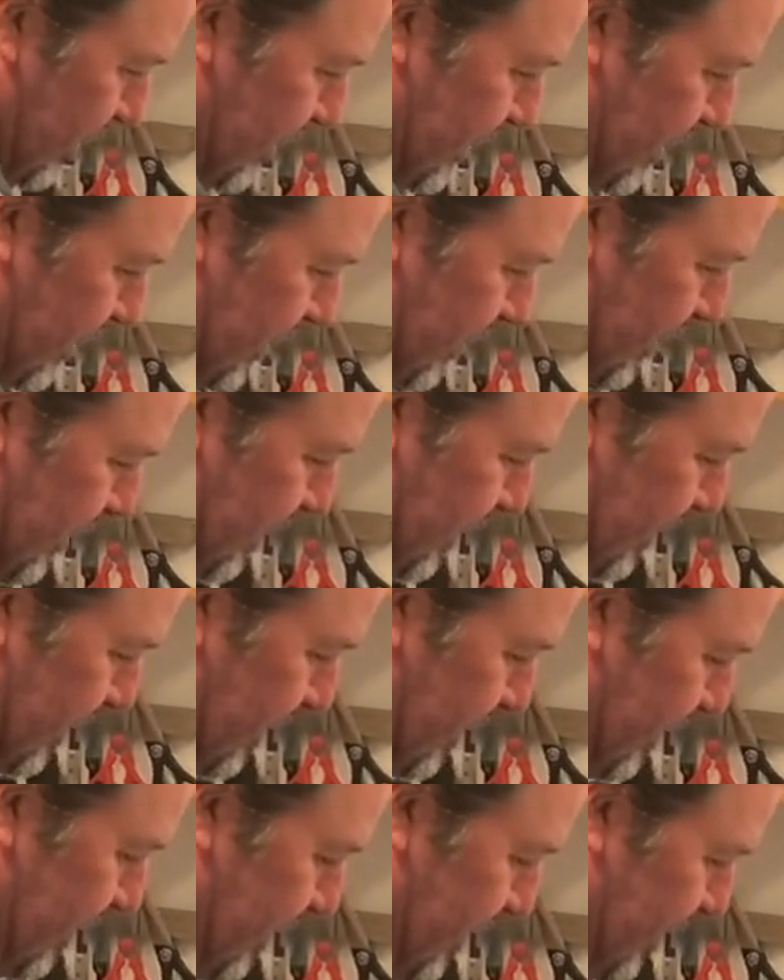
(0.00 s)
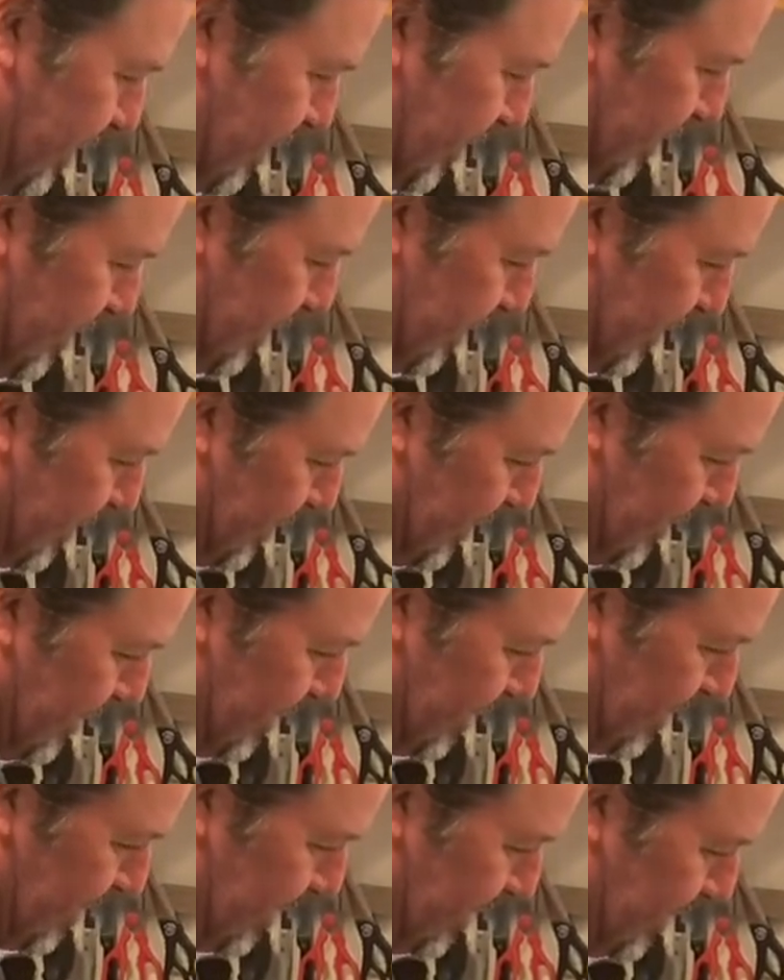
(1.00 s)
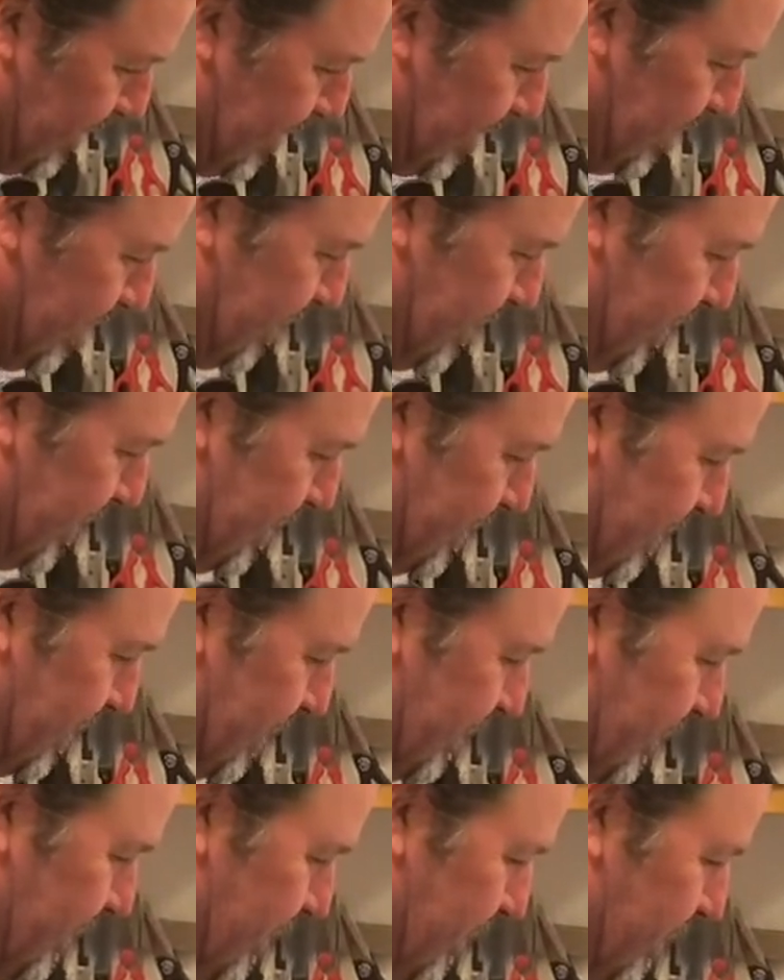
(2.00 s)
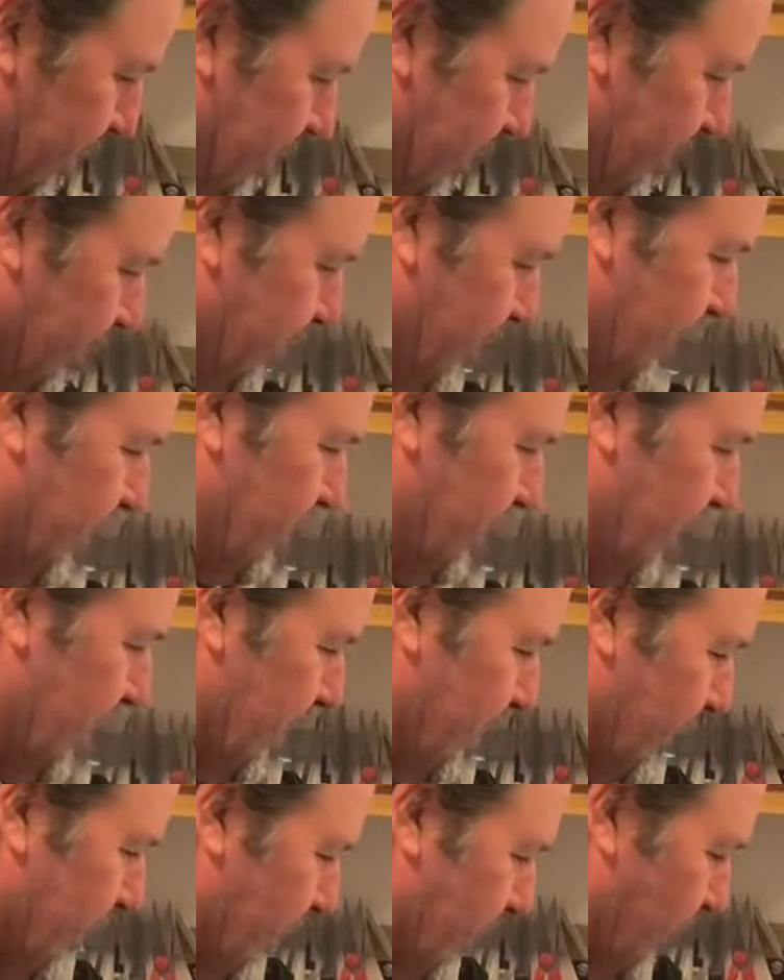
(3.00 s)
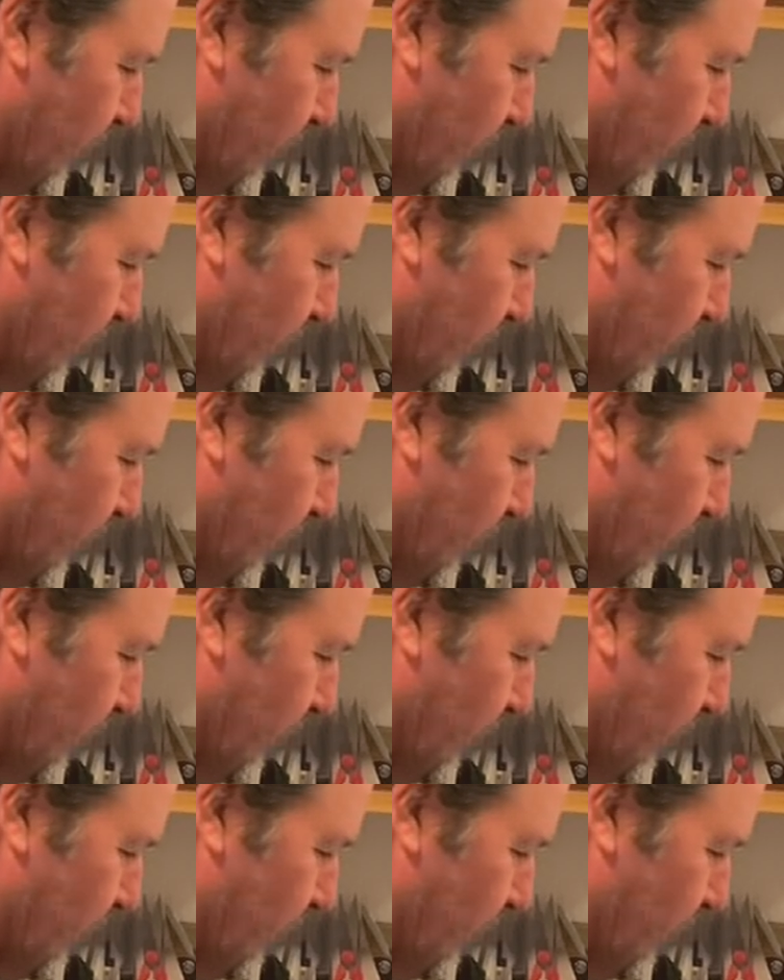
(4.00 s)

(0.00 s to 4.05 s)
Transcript: a waffle maker, really, so yeah. This, what do you mean I'm not a